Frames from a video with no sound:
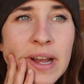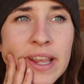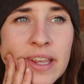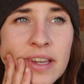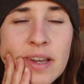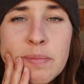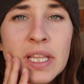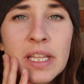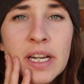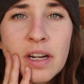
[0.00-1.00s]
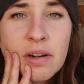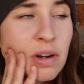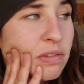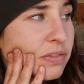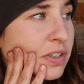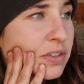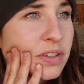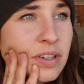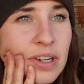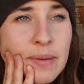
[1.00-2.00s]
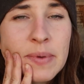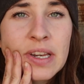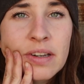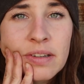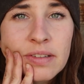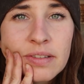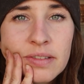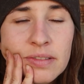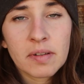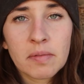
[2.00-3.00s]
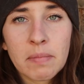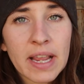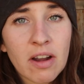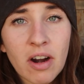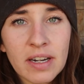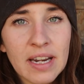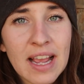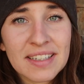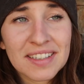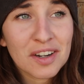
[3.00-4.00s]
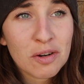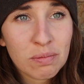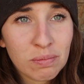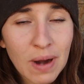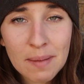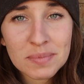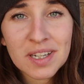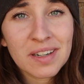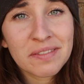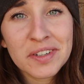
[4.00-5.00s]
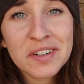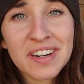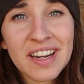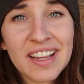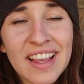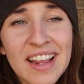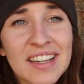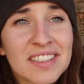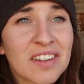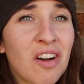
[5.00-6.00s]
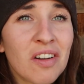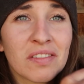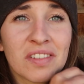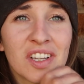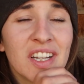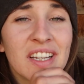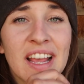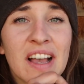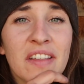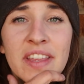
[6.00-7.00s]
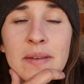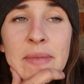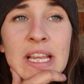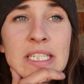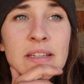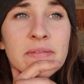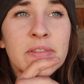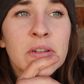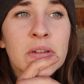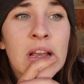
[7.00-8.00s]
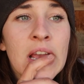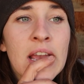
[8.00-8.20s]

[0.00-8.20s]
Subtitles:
my ability to grow food. I mean, my garden has a crap ton of food in it, and it's all good, healthy, amazing food.